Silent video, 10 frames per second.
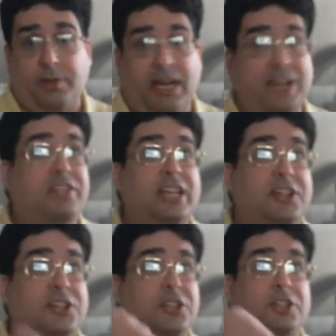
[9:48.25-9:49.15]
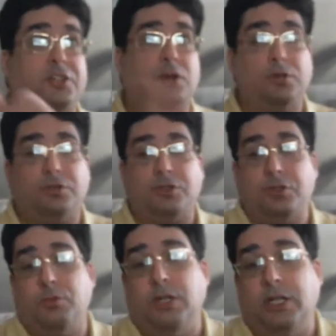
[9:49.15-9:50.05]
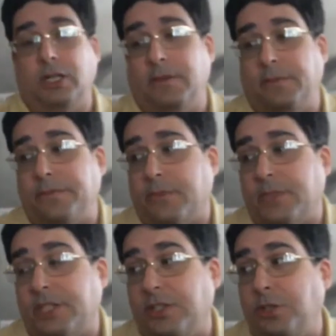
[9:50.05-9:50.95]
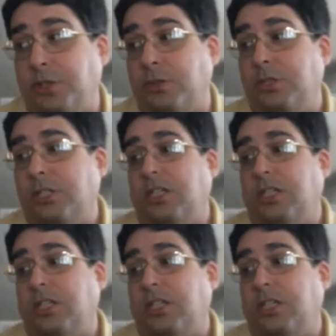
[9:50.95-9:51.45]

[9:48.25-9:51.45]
I even got Jersey Droz to do